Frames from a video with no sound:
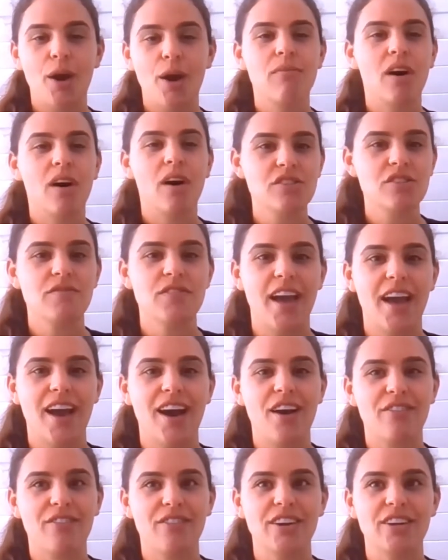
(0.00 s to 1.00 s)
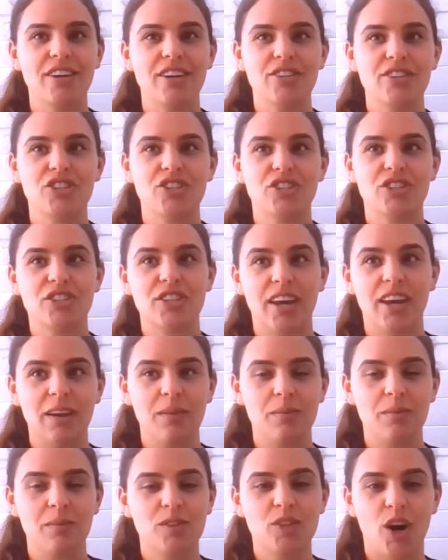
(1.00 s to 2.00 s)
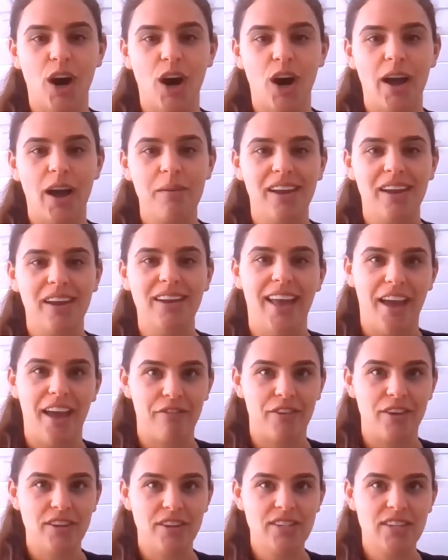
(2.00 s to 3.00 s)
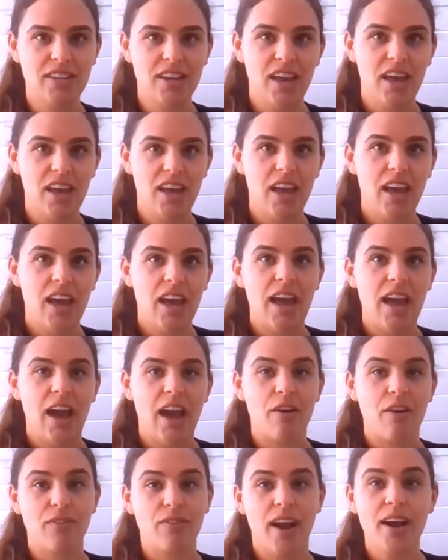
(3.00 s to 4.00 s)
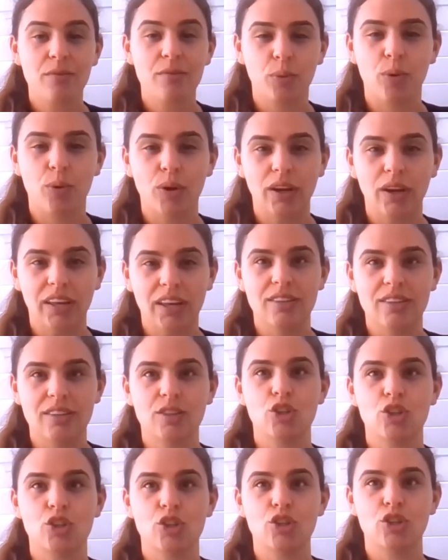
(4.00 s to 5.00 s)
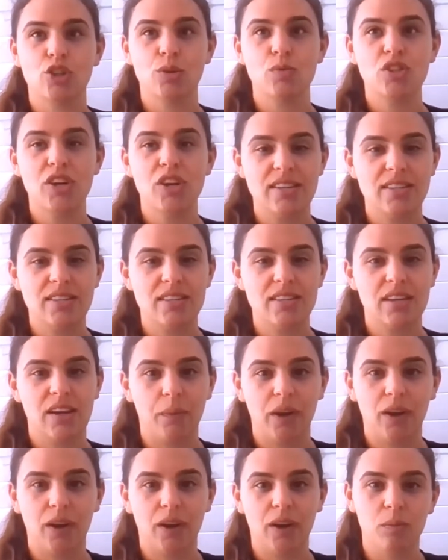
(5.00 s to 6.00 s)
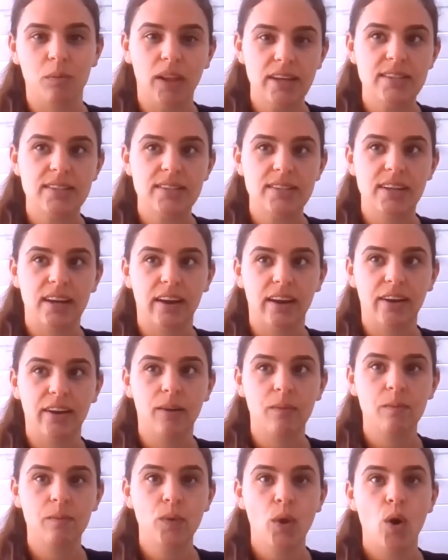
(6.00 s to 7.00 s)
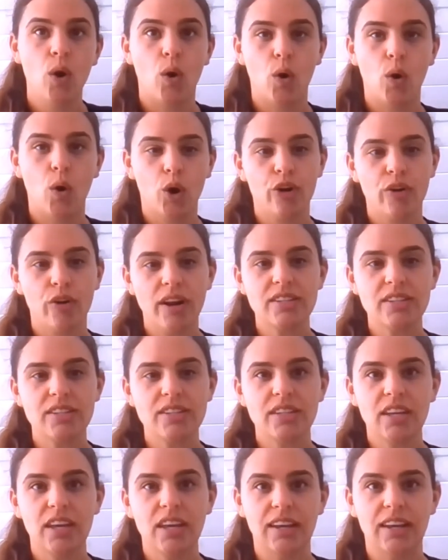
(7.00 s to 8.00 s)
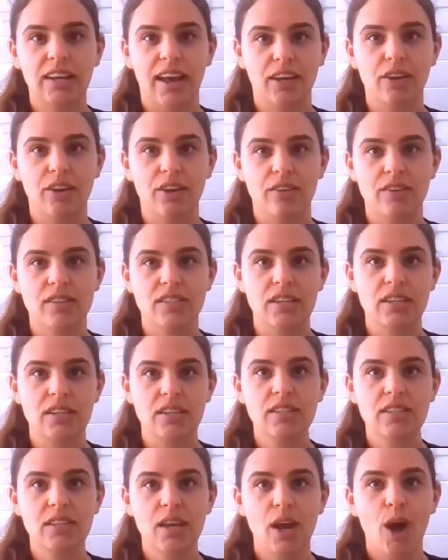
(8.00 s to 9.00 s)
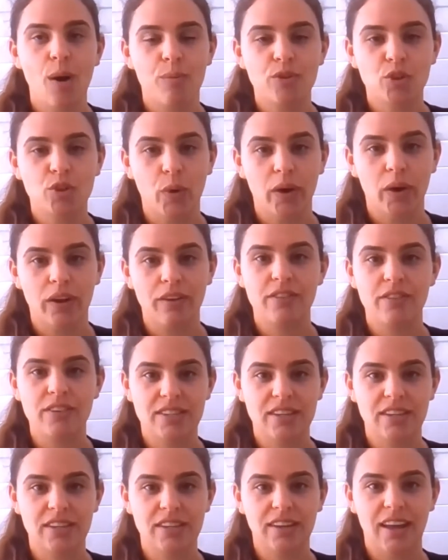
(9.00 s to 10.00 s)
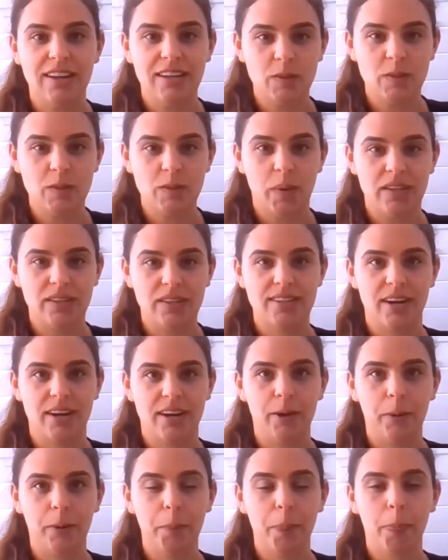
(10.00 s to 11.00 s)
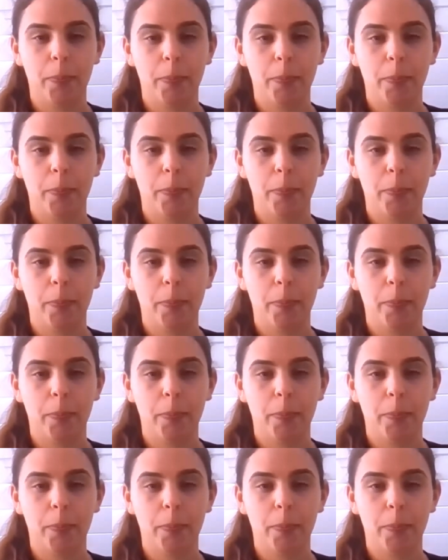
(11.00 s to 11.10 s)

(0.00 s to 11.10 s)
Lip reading: Much of the outreach team's time and effort around reporting is consumed chasing up incomplete data or correcting inaccuracies between visit and expense data.